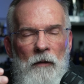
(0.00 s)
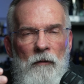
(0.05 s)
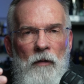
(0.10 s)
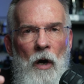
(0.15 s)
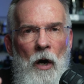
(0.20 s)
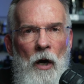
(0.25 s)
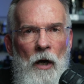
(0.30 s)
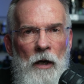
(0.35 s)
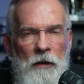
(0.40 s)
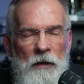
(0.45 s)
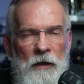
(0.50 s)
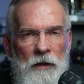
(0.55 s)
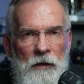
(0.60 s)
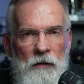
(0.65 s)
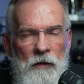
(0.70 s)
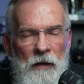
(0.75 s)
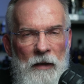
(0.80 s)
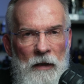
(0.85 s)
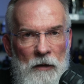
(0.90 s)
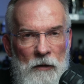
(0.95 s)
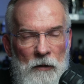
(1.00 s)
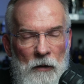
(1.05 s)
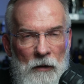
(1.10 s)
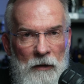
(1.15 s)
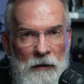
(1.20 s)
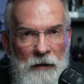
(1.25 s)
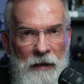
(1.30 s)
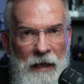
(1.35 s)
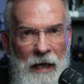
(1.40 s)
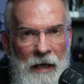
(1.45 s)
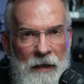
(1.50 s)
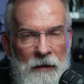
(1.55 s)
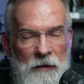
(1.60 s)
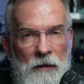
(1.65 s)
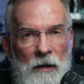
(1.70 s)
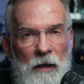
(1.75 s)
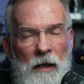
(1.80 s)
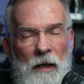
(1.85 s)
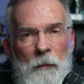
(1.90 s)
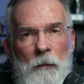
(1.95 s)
of hardness that it's going to last.